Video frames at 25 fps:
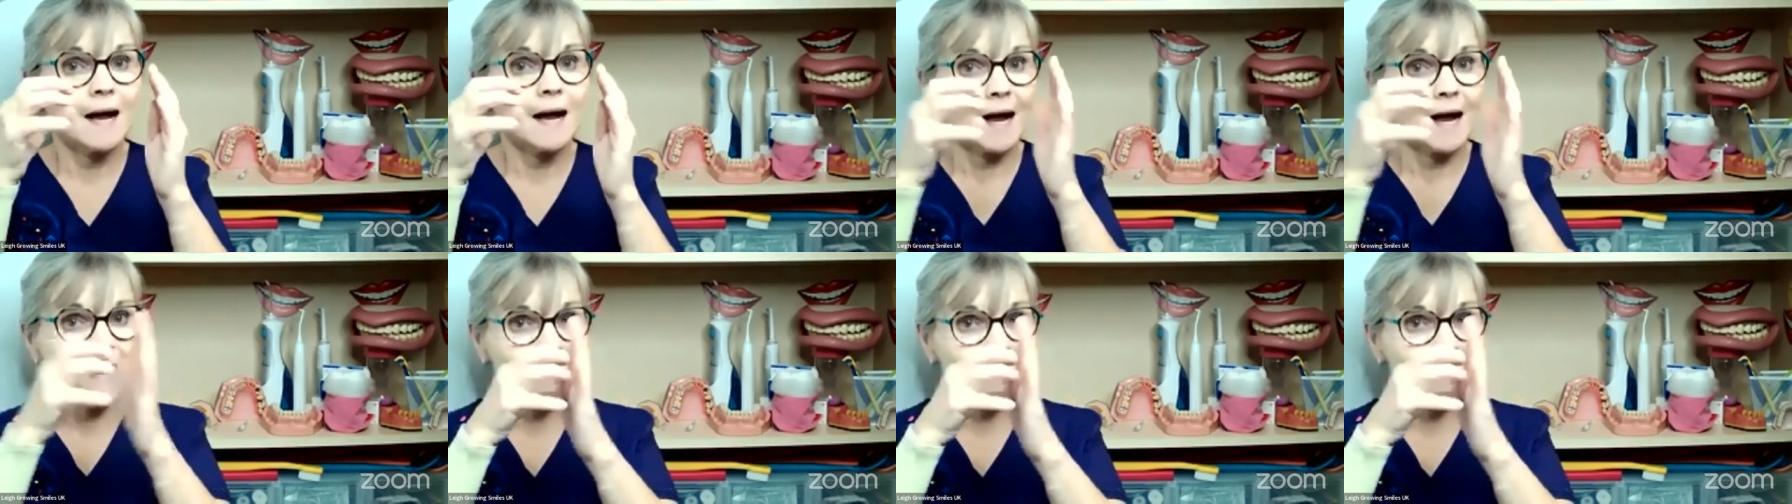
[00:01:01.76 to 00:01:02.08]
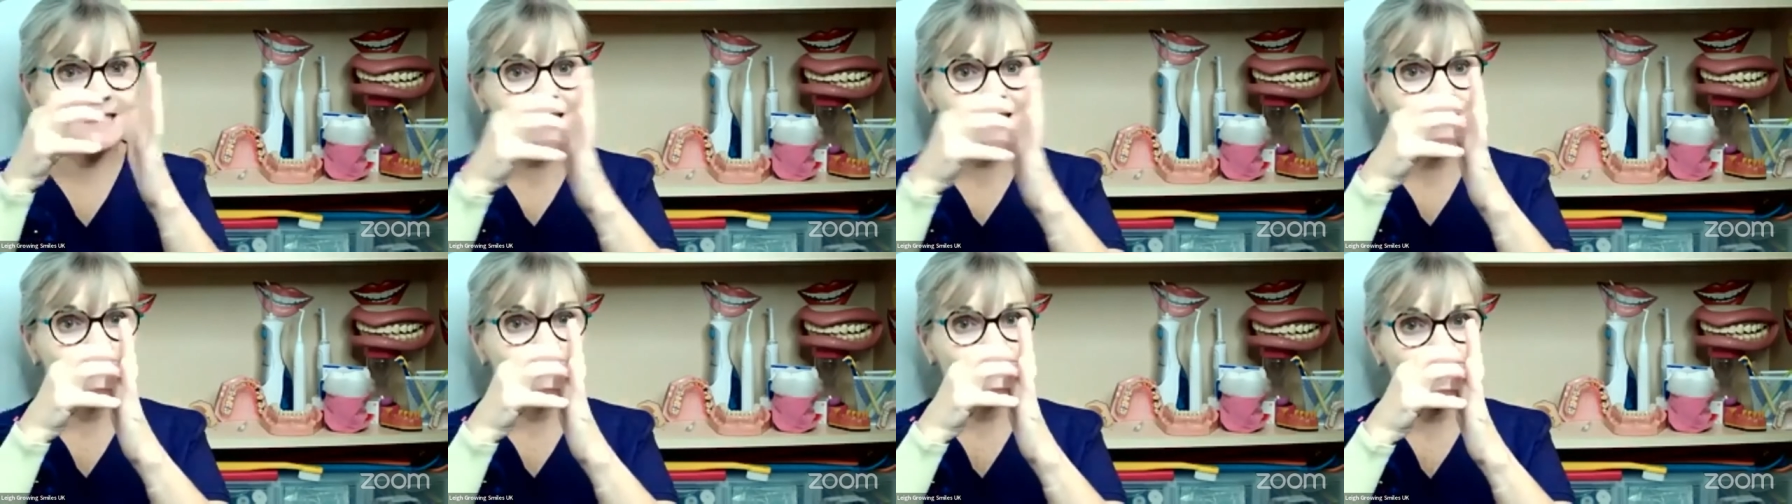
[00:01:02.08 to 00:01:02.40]

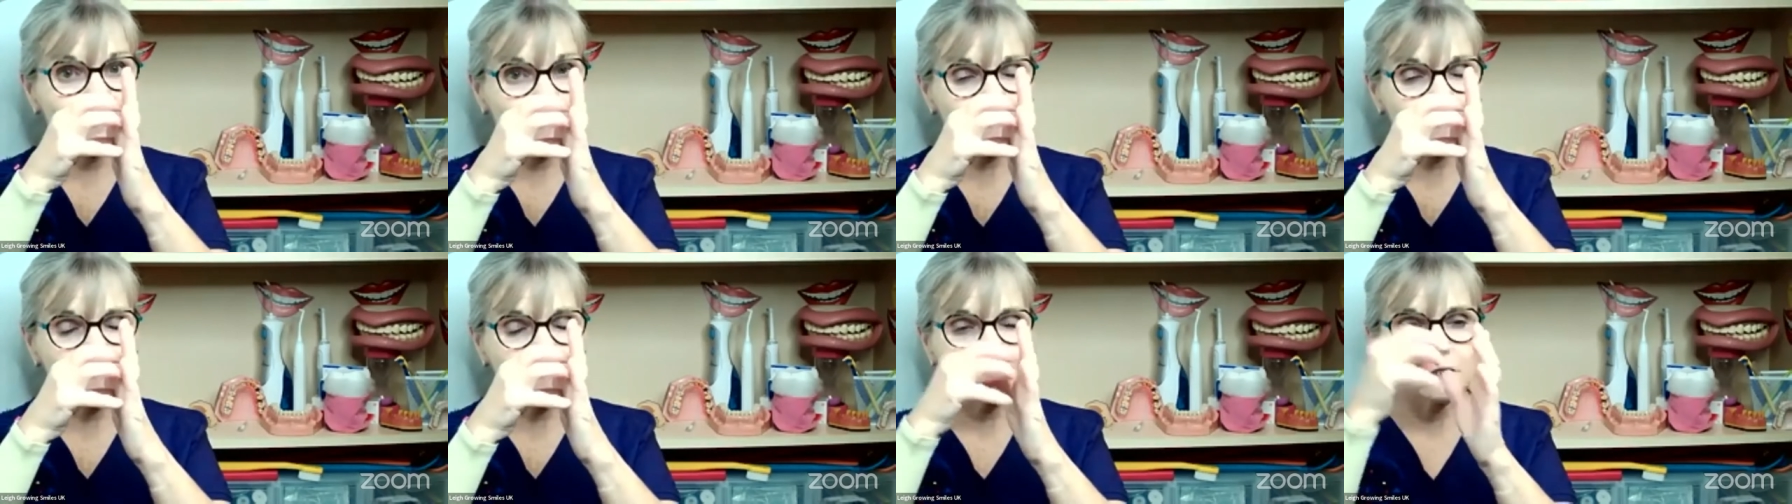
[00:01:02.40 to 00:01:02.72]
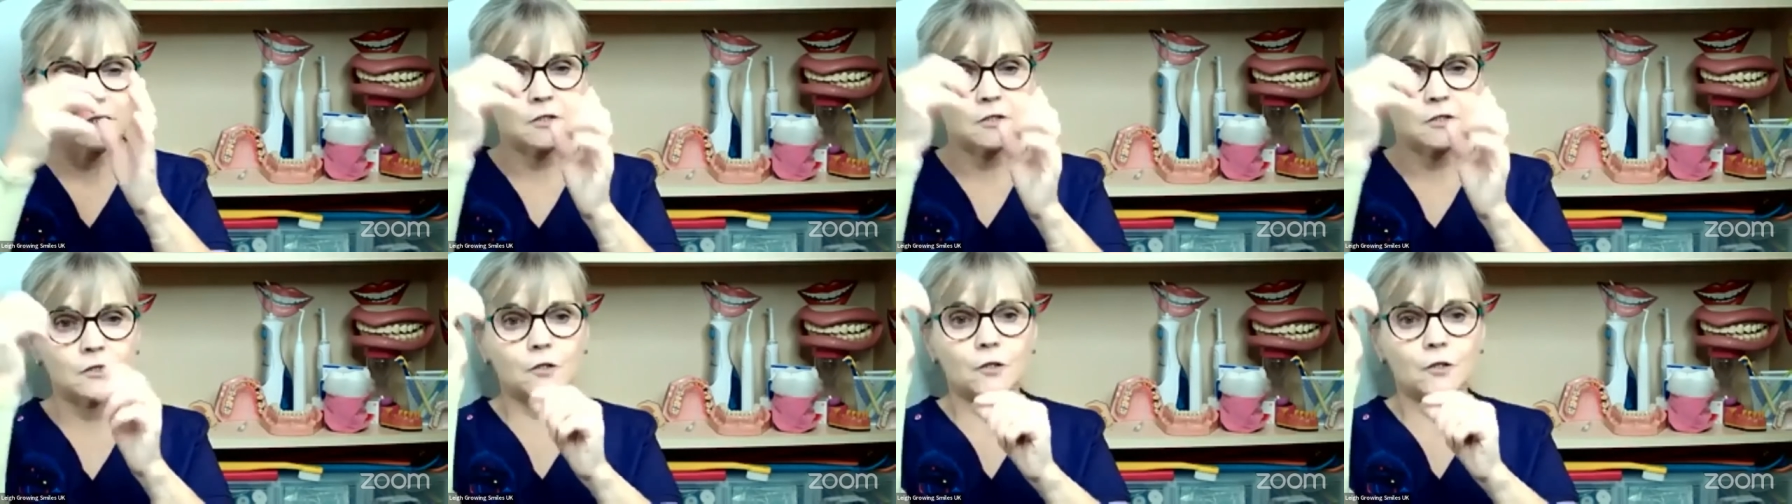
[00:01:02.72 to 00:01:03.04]
actually fits
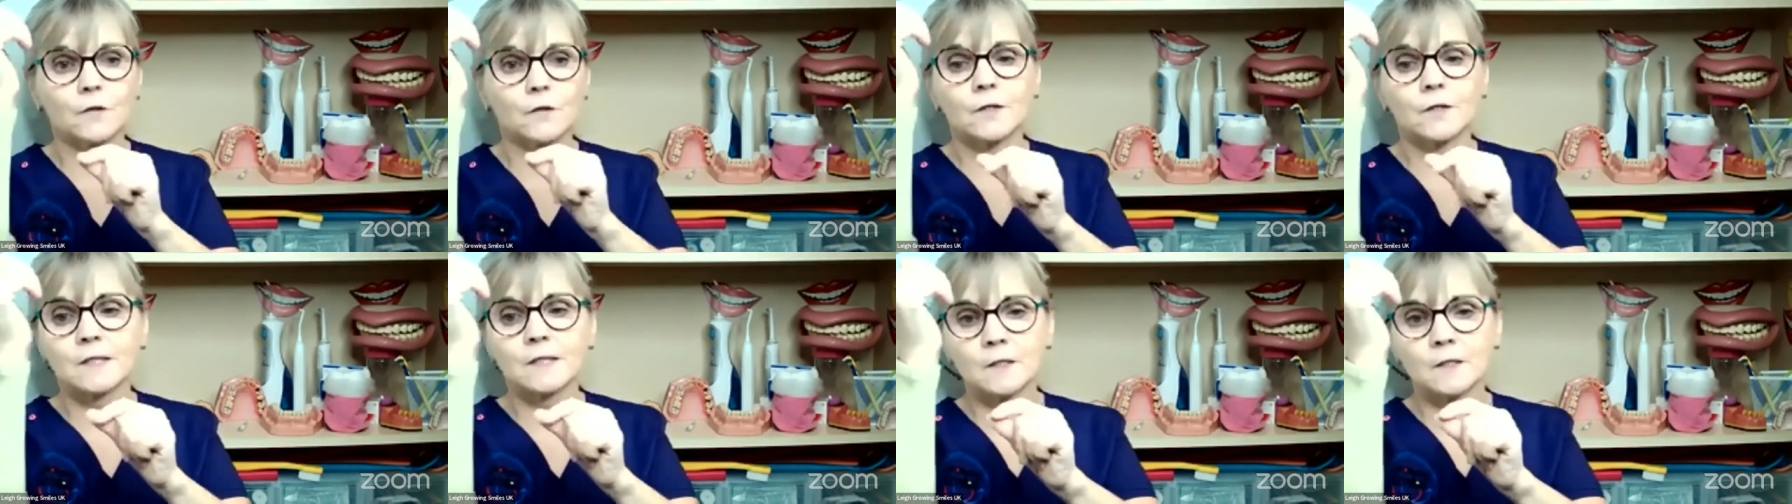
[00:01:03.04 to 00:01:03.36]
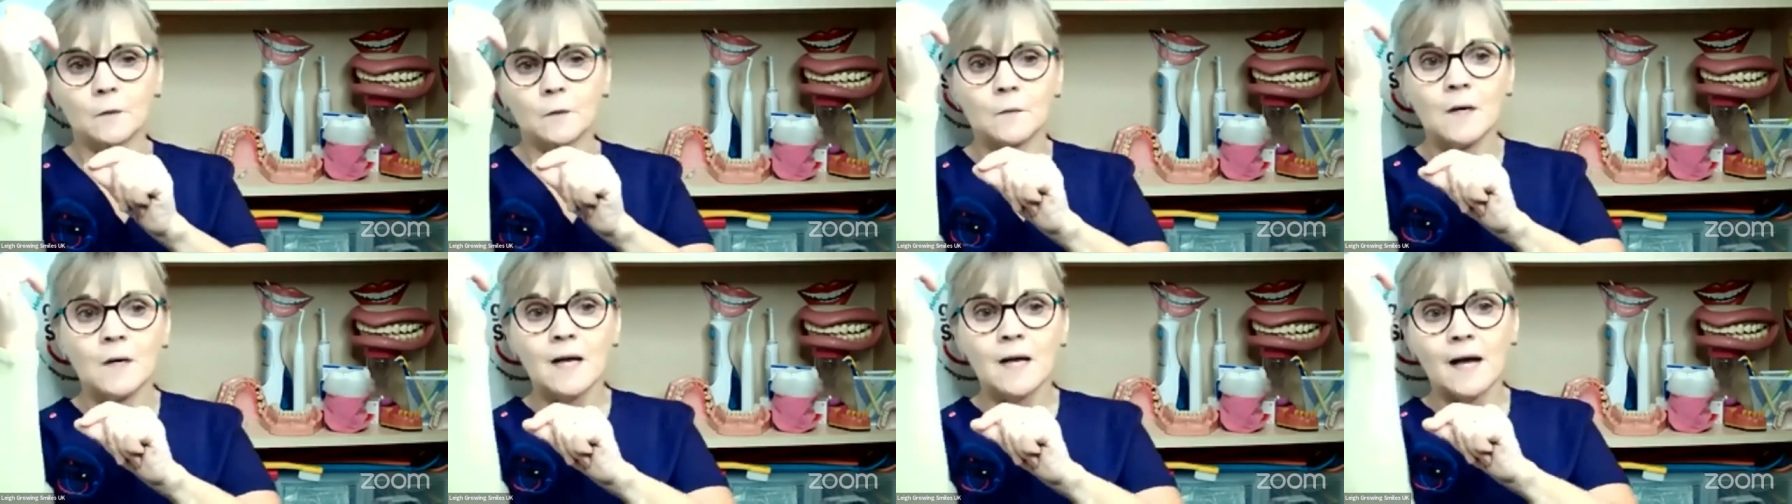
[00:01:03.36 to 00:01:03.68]

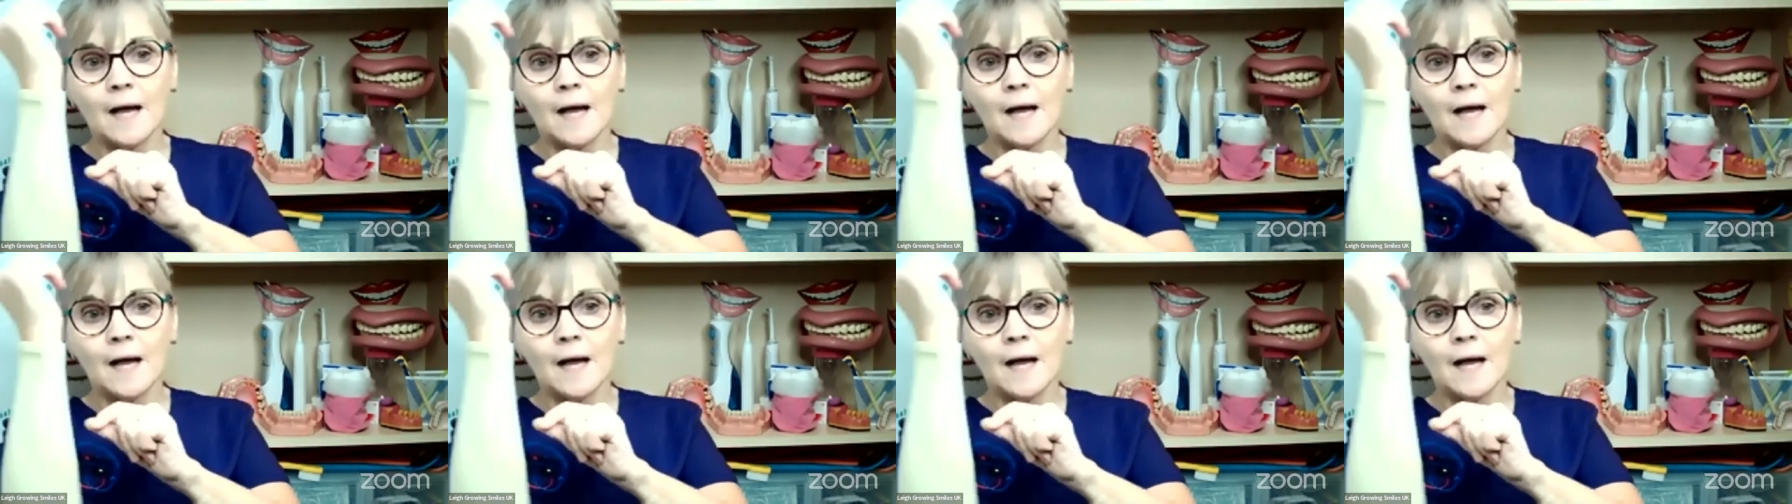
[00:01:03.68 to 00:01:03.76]
so